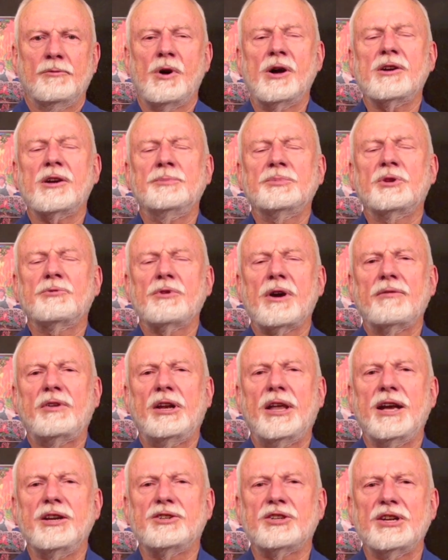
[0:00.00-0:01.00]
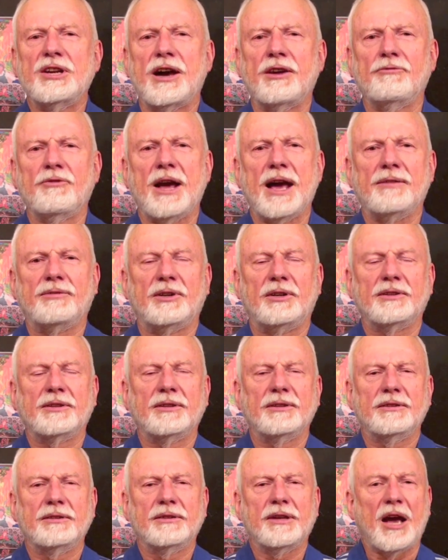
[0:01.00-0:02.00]
Welcome to Revelation Unraveled.
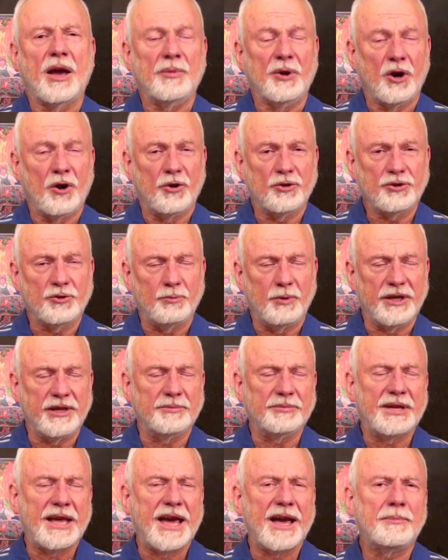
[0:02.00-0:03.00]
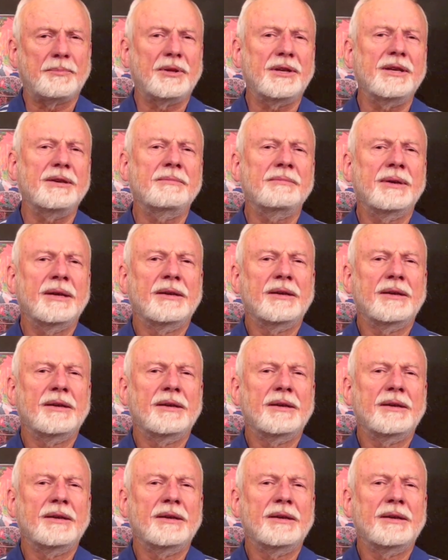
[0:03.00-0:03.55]
I'm your host, William Tapley,